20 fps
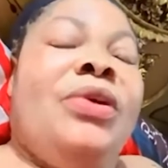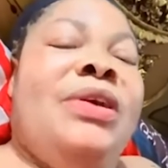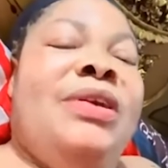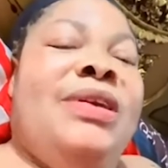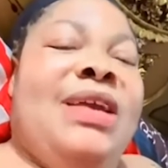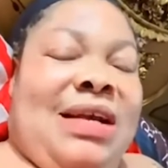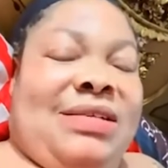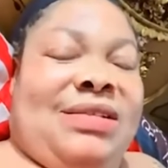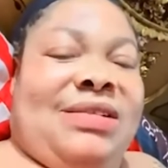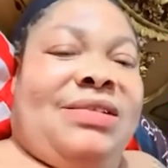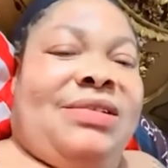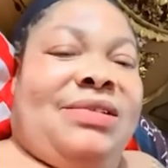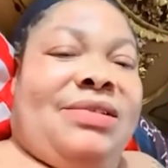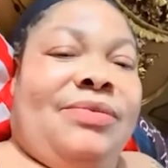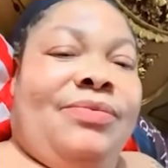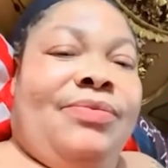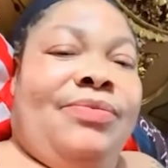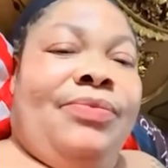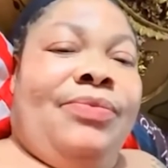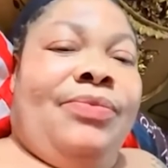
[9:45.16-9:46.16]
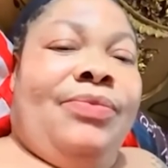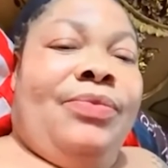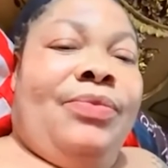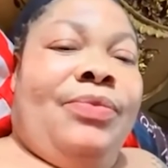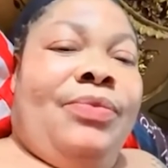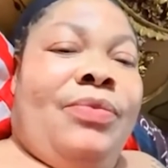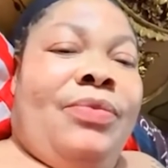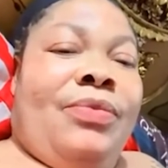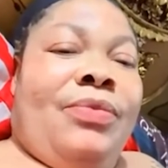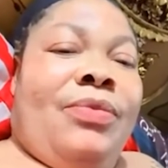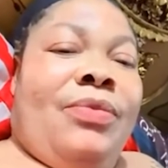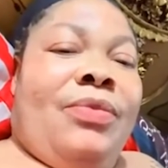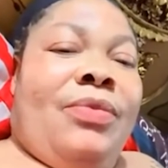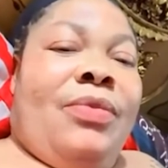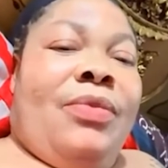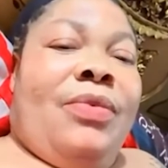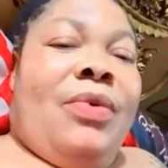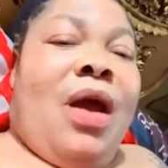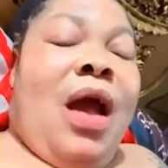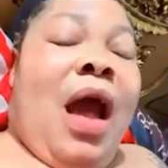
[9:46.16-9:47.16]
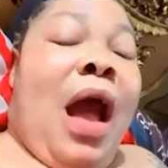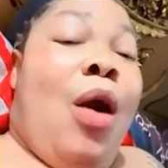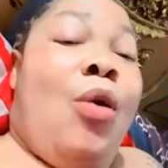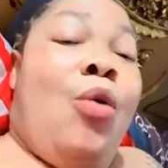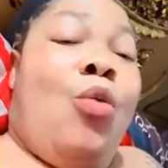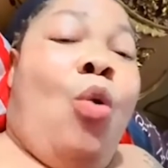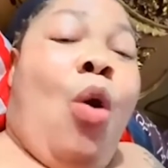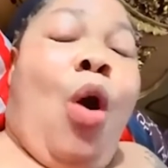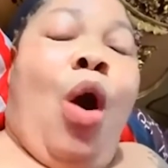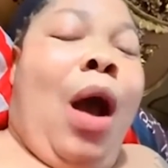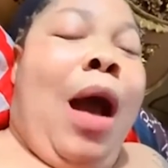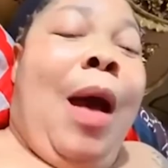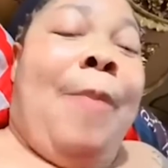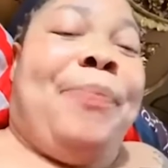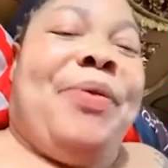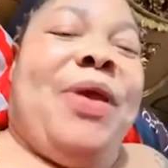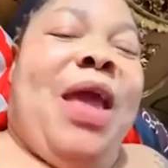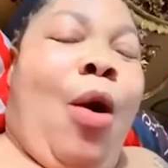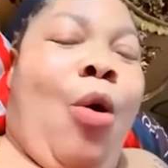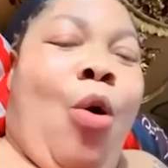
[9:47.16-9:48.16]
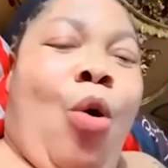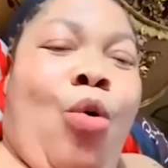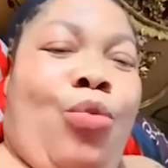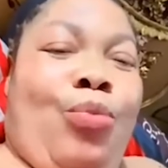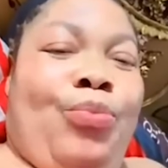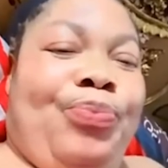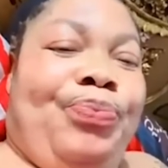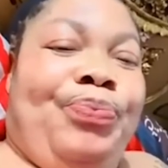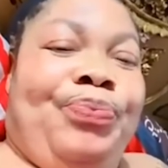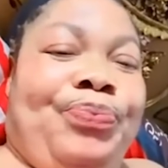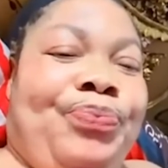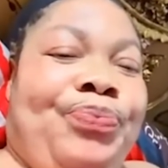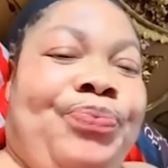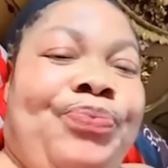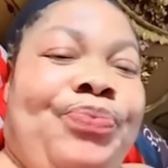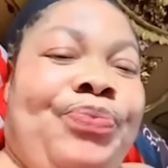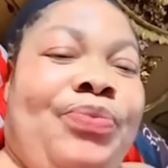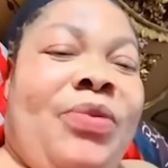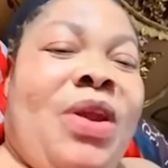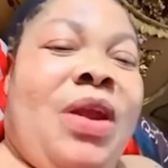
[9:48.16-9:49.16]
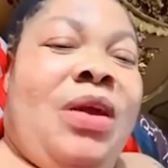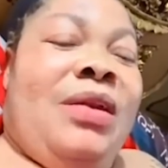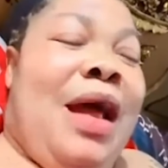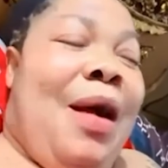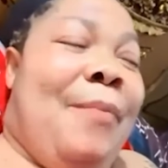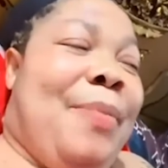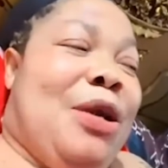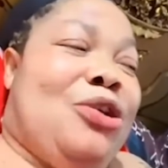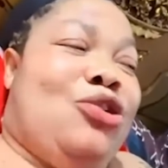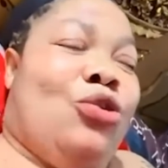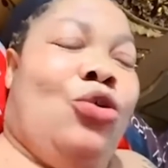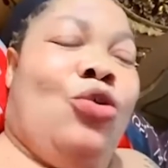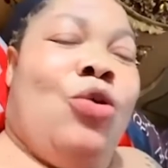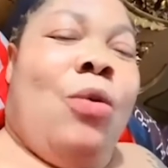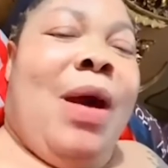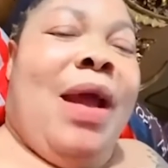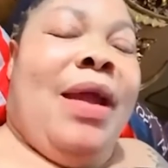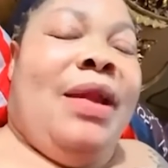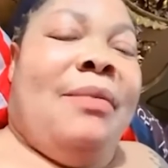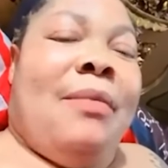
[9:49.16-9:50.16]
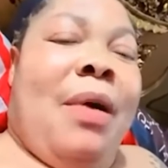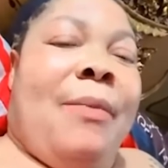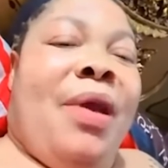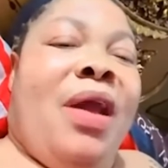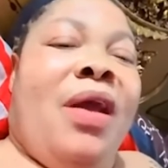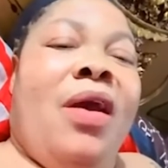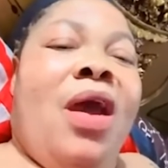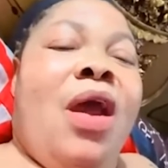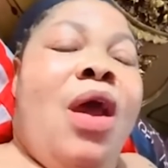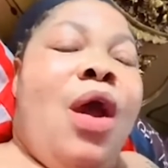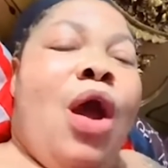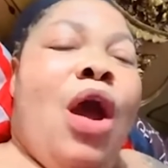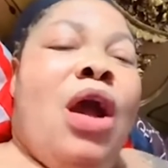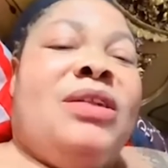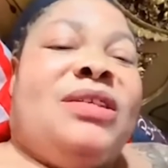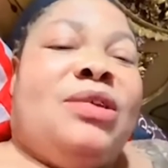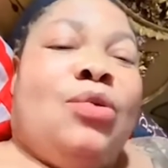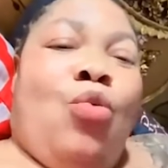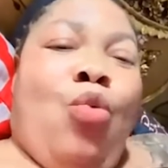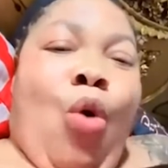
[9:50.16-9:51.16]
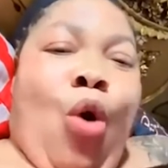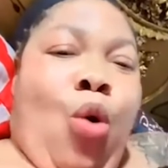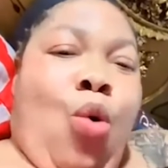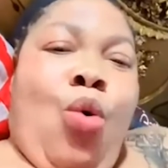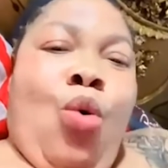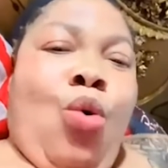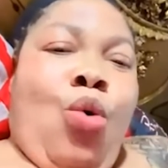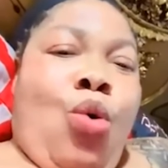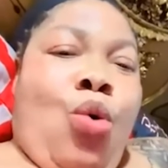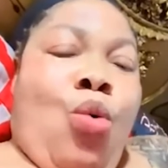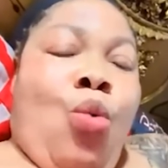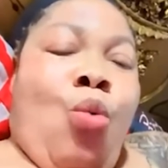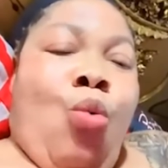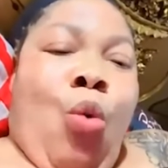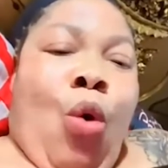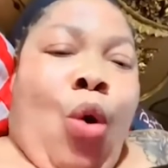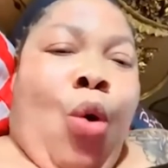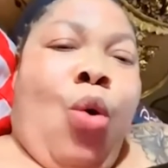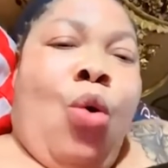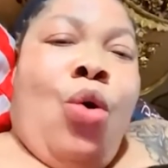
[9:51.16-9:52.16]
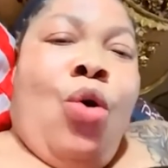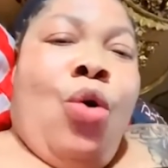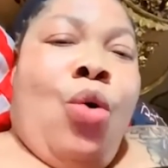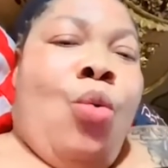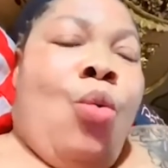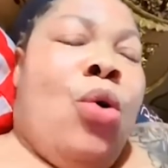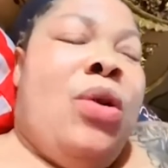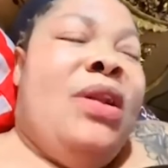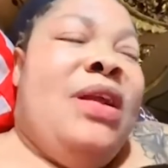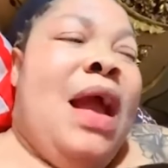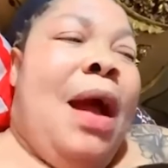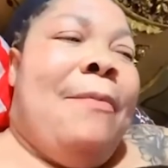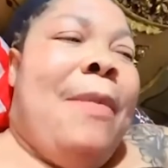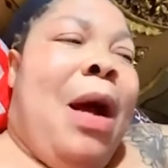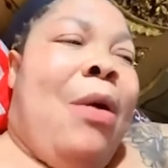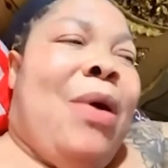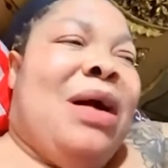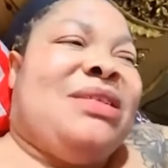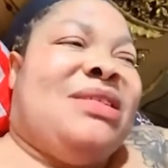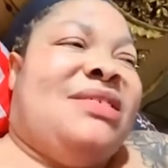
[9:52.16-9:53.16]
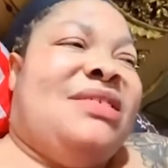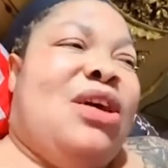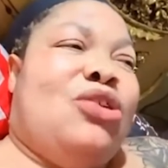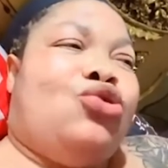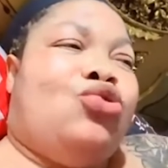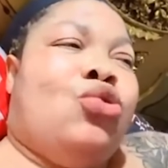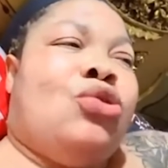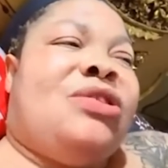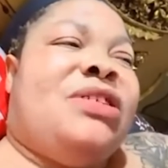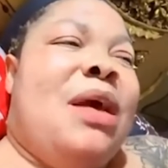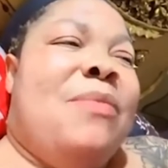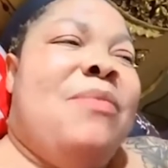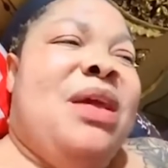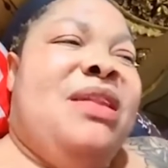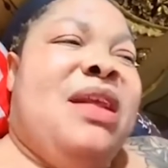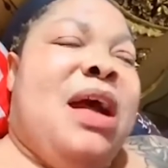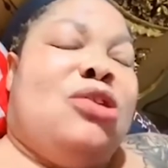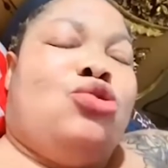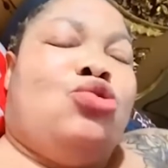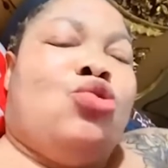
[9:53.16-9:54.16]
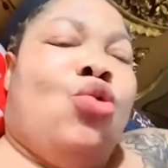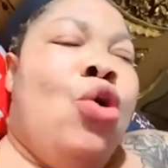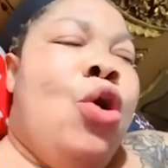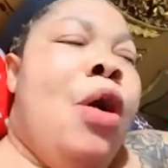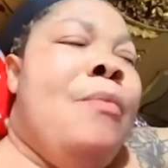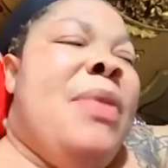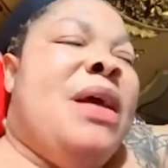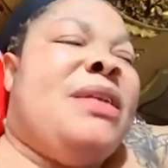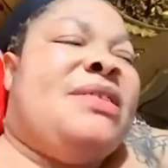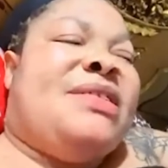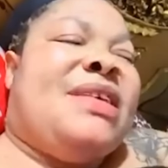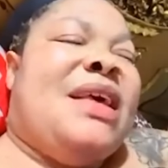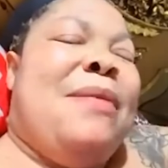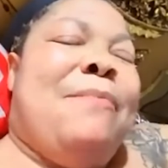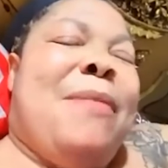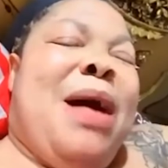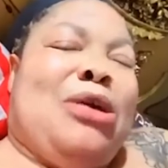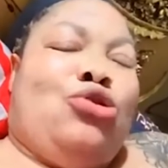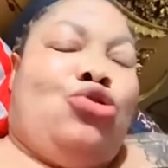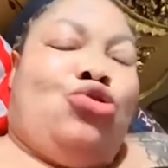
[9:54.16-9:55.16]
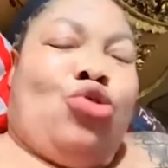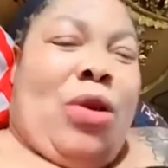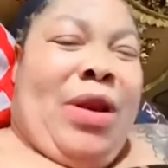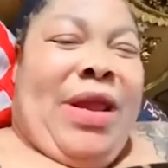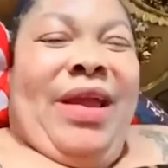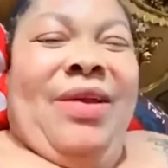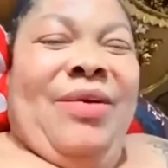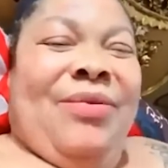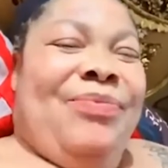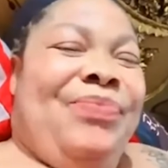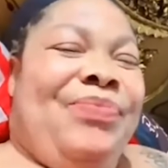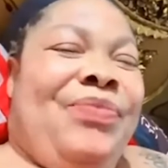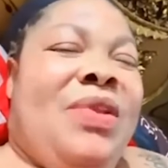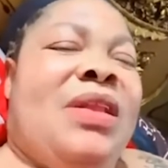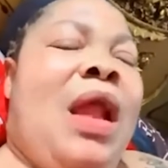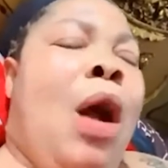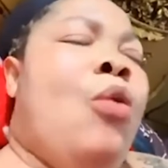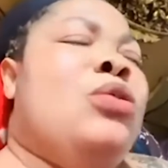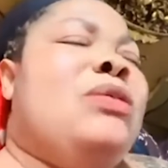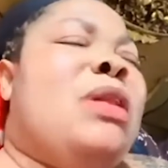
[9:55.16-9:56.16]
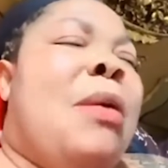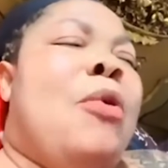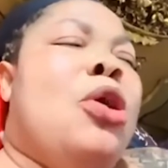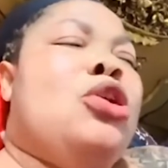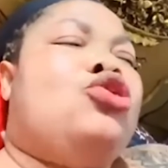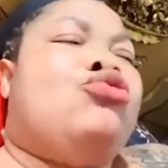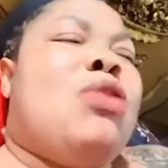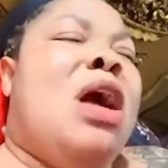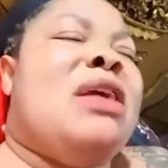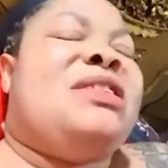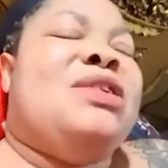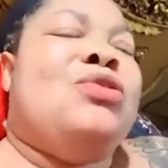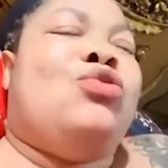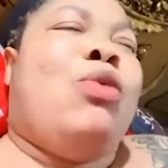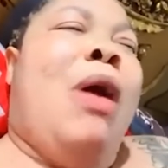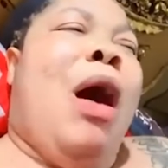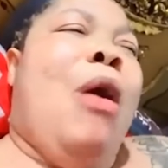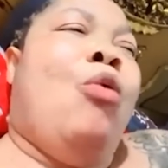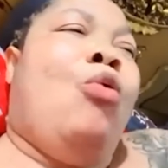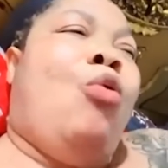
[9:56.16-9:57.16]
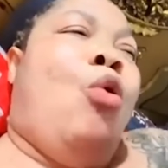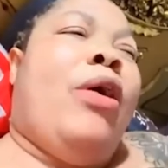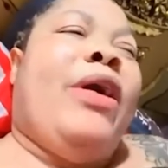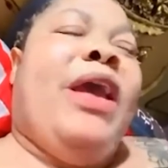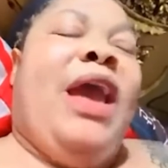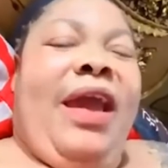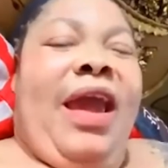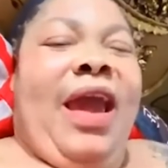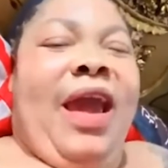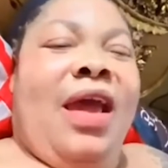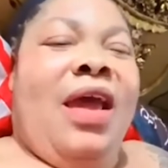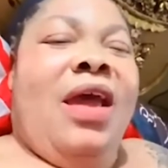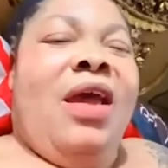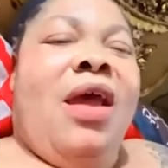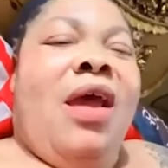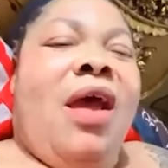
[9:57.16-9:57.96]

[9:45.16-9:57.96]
Yes. I'm quite a pia ho. Now, but you're lower in mommy. It's woo. When you're my what's not social media, so me say my sorry. Now, with demonstration, you cry, okoye.